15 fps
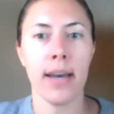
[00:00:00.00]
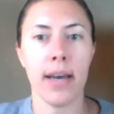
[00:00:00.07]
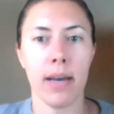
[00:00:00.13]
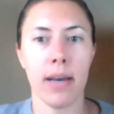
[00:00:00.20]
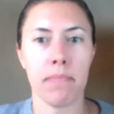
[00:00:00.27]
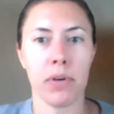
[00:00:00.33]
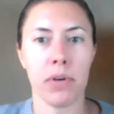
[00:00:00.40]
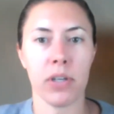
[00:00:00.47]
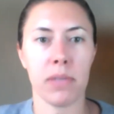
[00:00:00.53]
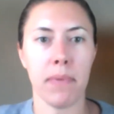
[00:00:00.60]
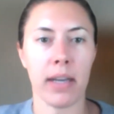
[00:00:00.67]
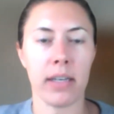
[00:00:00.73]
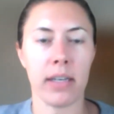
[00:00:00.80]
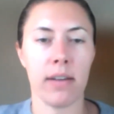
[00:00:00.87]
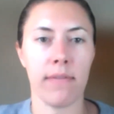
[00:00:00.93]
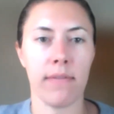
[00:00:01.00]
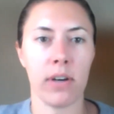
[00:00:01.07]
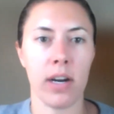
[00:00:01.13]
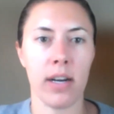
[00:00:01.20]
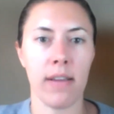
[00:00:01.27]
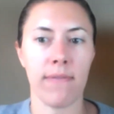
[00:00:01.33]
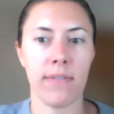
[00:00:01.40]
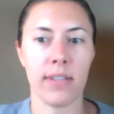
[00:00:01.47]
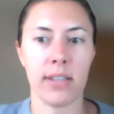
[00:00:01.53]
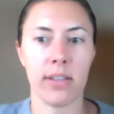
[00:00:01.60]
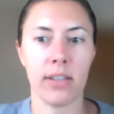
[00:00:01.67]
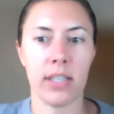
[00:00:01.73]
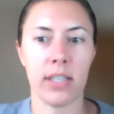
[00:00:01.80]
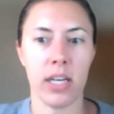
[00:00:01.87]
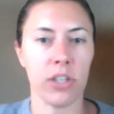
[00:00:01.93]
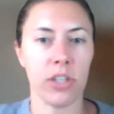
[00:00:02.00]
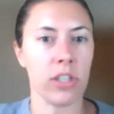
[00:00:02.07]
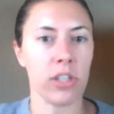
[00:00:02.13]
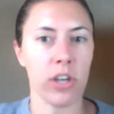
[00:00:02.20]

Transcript: um, perspective or any facilitation